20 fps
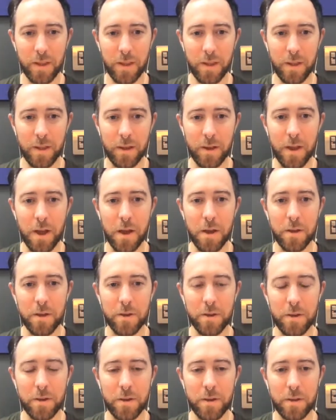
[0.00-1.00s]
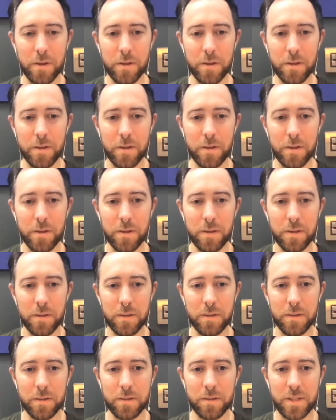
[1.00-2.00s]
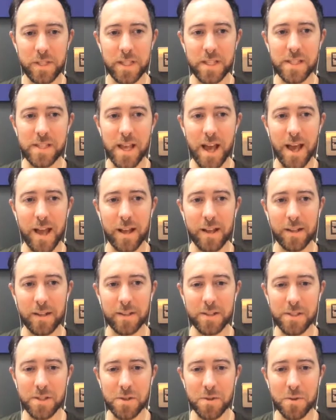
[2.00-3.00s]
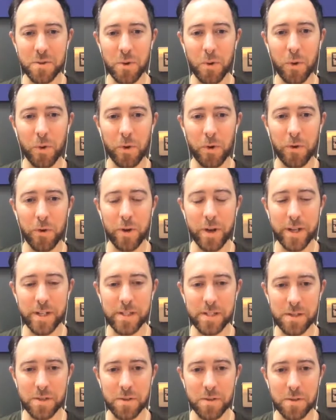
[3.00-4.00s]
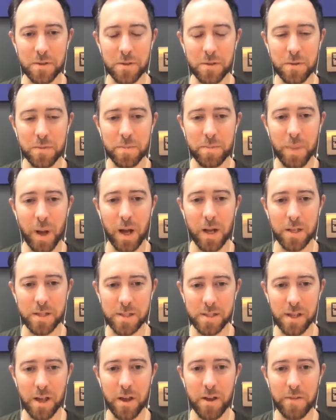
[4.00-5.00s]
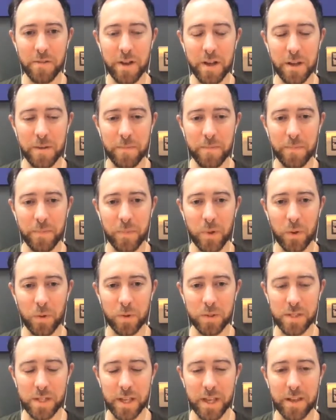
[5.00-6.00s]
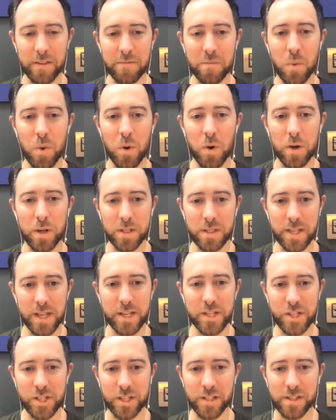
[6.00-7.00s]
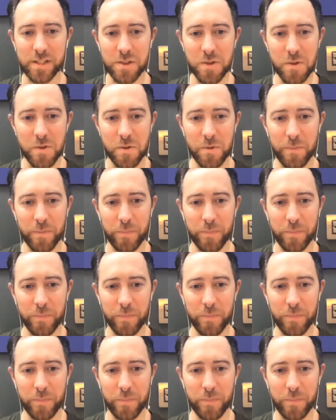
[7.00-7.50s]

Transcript: no detail too ordinary to pass over or to give more attention to.